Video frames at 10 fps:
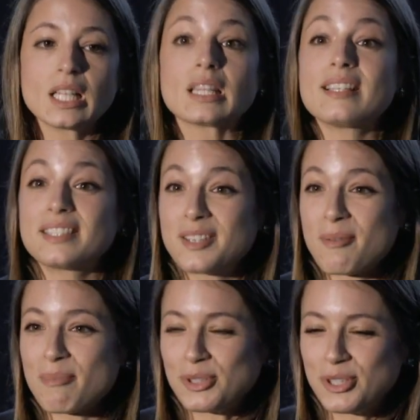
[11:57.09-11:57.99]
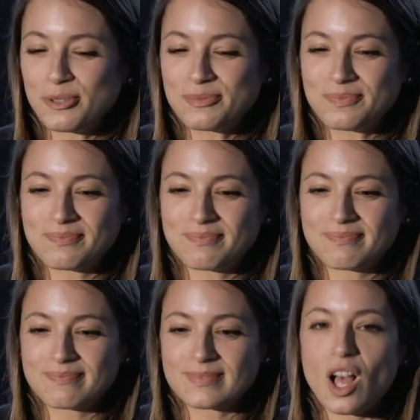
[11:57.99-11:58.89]
Lesson number 2,
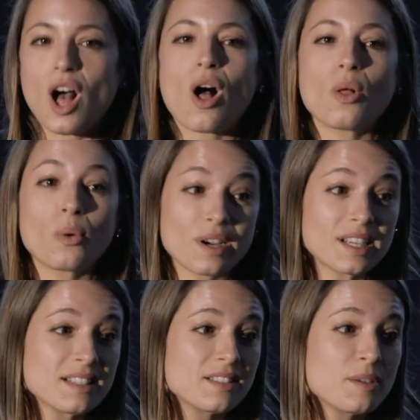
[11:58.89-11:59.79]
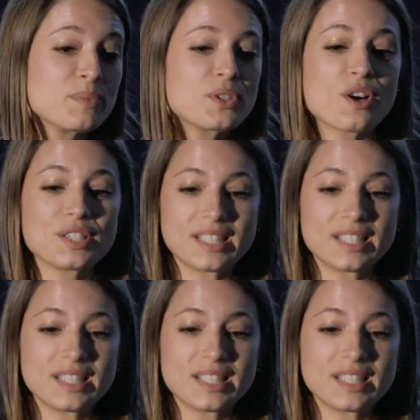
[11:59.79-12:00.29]
all organisms are